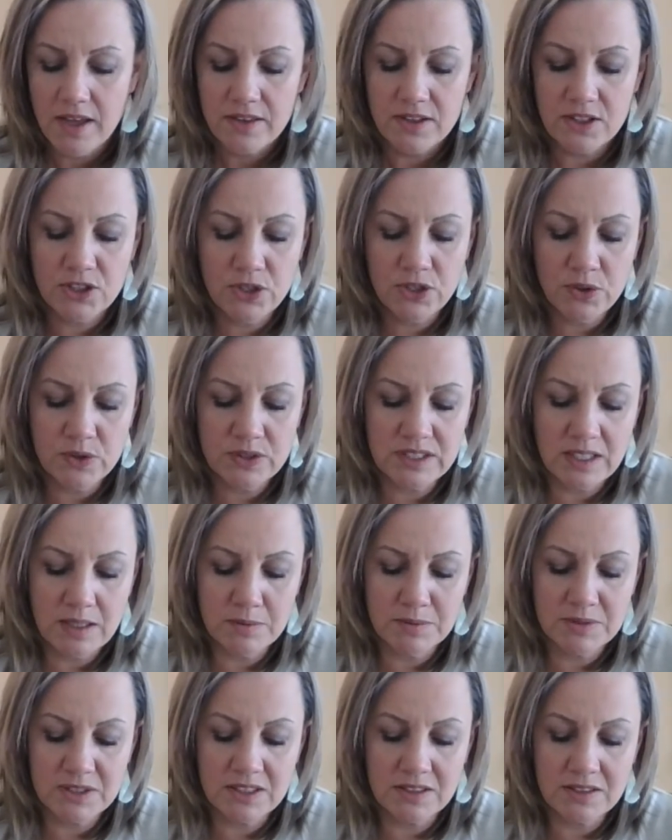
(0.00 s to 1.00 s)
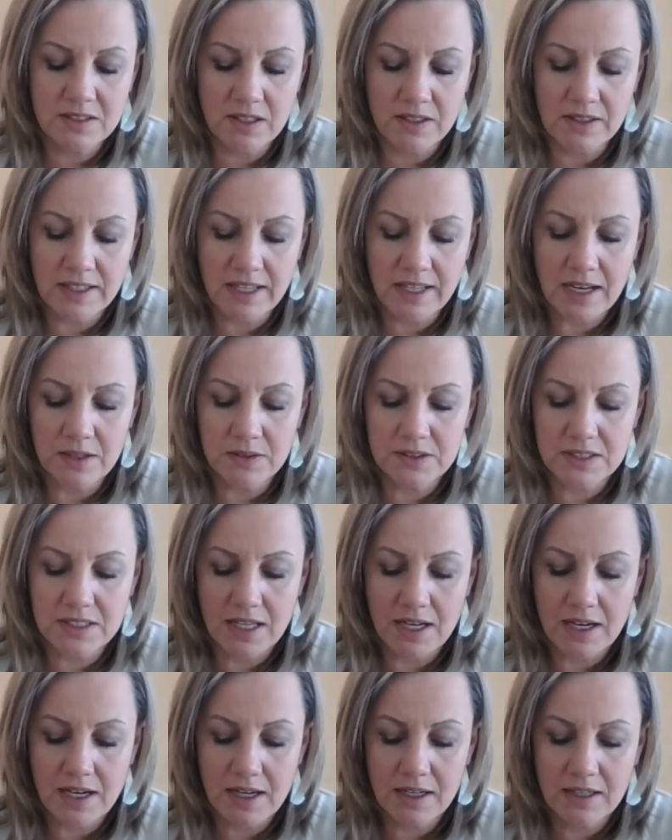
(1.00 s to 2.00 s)
The 2 Simses on the
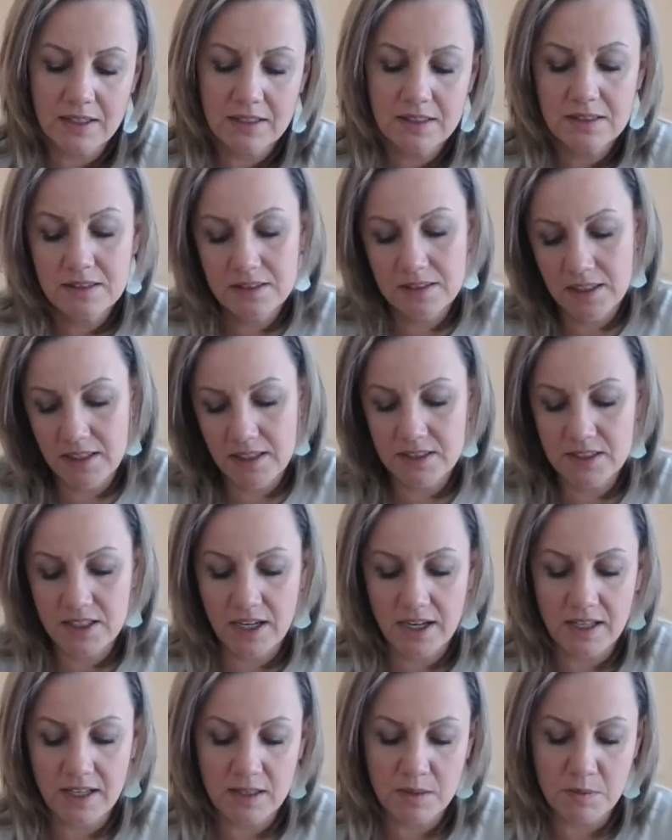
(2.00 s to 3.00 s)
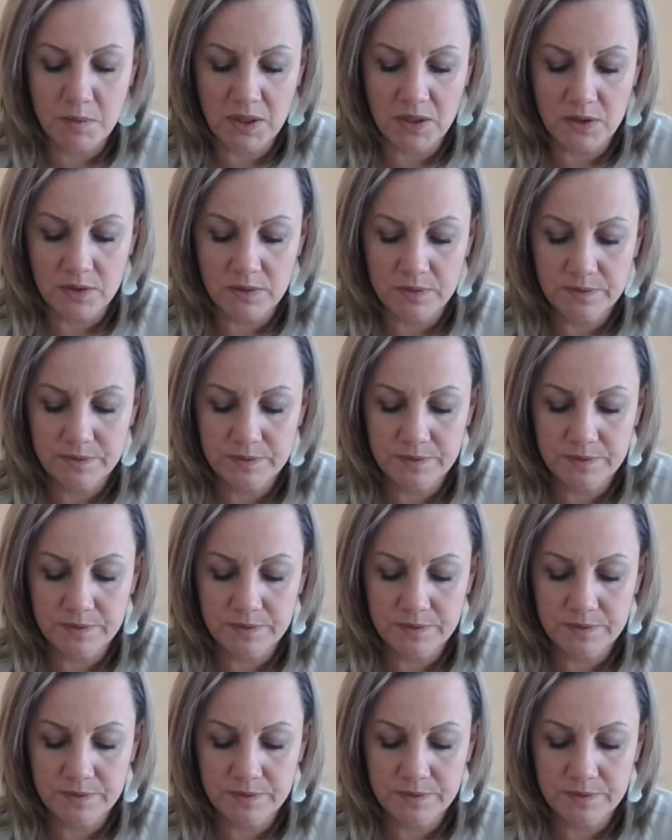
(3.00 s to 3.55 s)
outside, TJ in the middle.